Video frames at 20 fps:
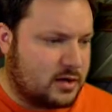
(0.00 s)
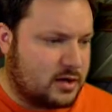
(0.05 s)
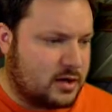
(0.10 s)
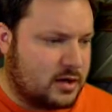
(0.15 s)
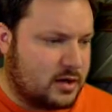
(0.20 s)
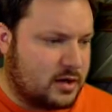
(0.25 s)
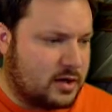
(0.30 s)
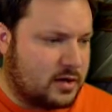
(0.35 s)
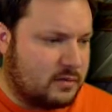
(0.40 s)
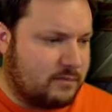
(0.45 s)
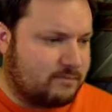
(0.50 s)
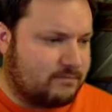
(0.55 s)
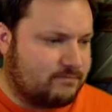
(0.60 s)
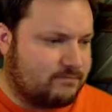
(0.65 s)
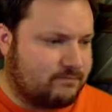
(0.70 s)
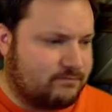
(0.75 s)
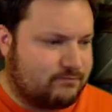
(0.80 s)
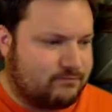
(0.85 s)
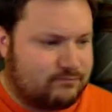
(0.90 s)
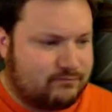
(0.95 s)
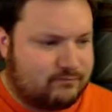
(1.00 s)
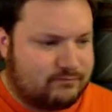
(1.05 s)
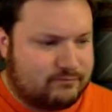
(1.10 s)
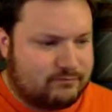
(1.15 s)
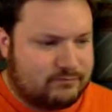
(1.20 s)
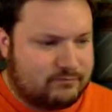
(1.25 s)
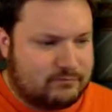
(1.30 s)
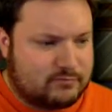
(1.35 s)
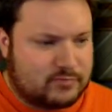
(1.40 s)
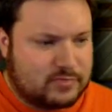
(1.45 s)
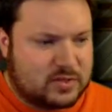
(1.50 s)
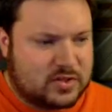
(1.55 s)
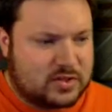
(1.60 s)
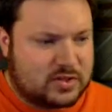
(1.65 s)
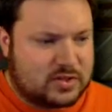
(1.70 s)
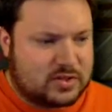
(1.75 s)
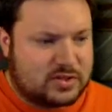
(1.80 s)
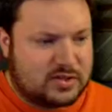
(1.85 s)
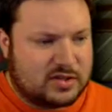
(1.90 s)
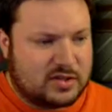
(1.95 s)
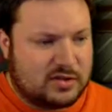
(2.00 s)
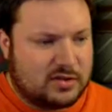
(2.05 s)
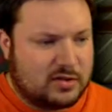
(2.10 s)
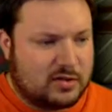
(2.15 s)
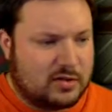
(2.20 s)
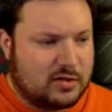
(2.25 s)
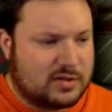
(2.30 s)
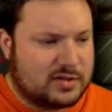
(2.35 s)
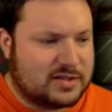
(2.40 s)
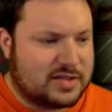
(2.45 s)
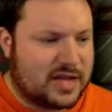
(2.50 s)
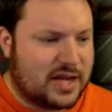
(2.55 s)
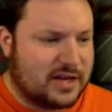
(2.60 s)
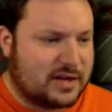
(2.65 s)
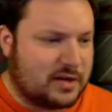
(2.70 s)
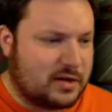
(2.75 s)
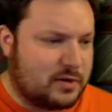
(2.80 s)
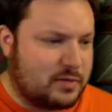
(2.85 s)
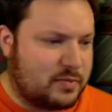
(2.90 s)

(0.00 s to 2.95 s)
Um, so it's not here,